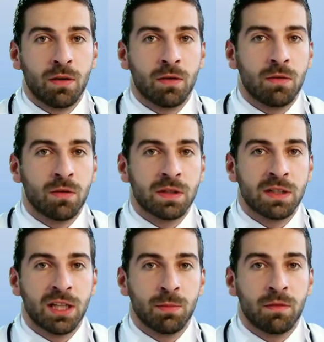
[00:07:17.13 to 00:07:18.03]
from a
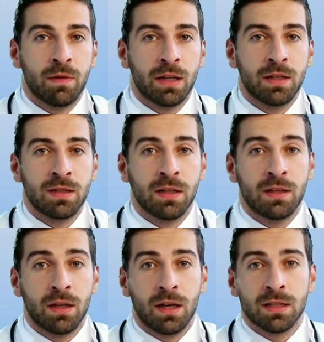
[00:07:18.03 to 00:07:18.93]
chair,
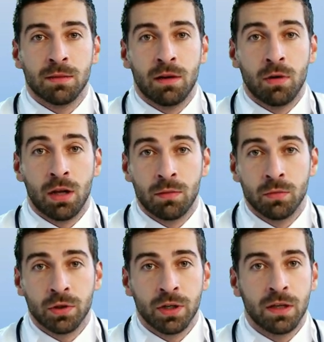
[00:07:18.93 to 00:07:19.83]
but your legs
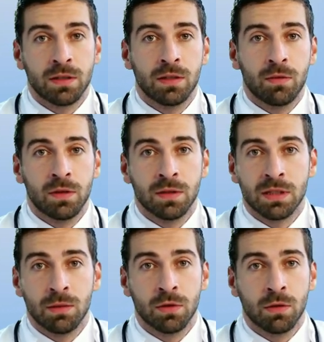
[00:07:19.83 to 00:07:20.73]
don't react
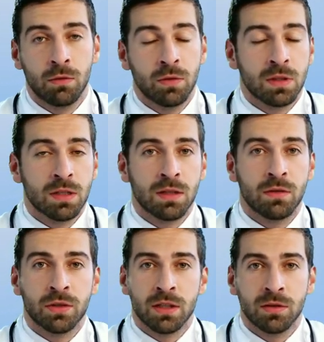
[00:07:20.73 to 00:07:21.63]
fast enough.
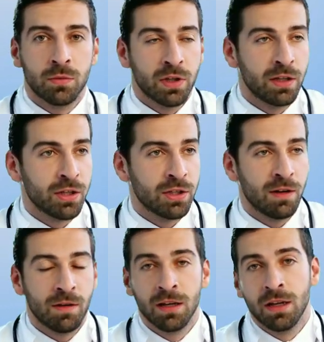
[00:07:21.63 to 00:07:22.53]
This isn't
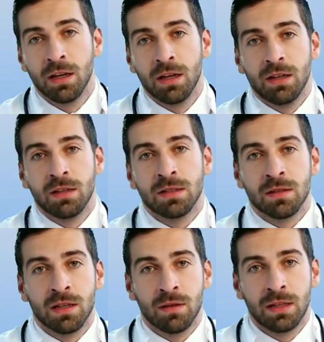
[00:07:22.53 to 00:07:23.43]
always about
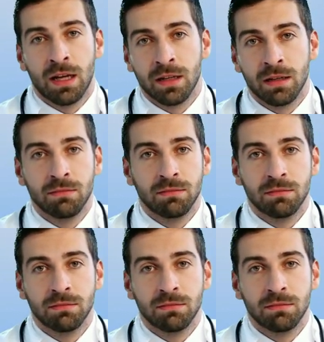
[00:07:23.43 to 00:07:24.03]
weak muscles.